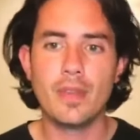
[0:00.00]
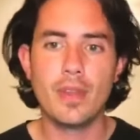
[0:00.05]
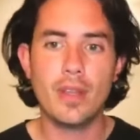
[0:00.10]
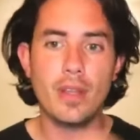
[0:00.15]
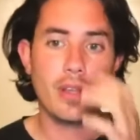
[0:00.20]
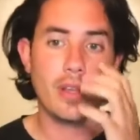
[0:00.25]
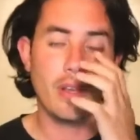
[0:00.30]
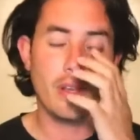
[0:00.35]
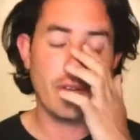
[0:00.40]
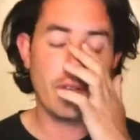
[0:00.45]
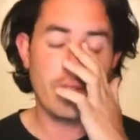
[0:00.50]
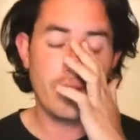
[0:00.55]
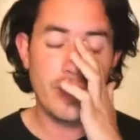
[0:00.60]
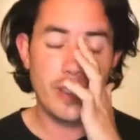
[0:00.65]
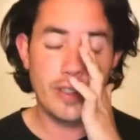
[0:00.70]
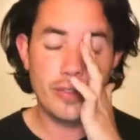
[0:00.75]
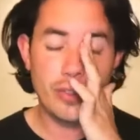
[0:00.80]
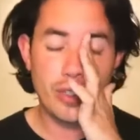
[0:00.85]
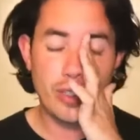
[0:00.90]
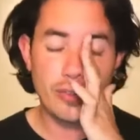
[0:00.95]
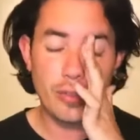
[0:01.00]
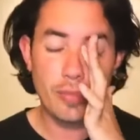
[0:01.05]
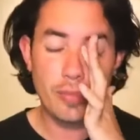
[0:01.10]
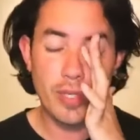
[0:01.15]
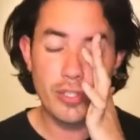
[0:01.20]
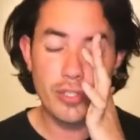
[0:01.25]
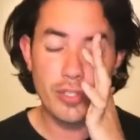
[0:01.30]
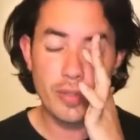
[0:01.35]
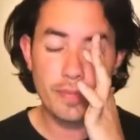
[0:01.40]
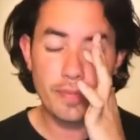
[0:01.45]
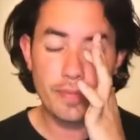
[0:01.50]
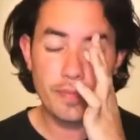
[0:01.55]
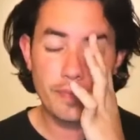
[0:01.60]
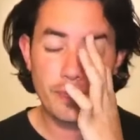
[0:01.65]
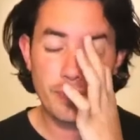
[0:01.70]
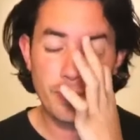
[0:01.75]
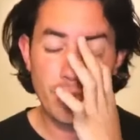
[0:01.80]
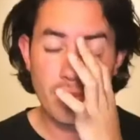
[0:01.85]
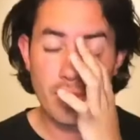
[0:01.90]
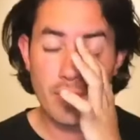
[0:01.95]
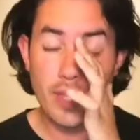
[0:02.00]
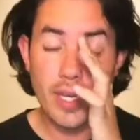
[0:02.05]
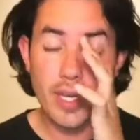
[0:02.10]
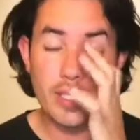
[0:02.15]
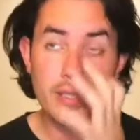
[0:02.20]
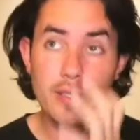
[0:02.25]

of this transformation that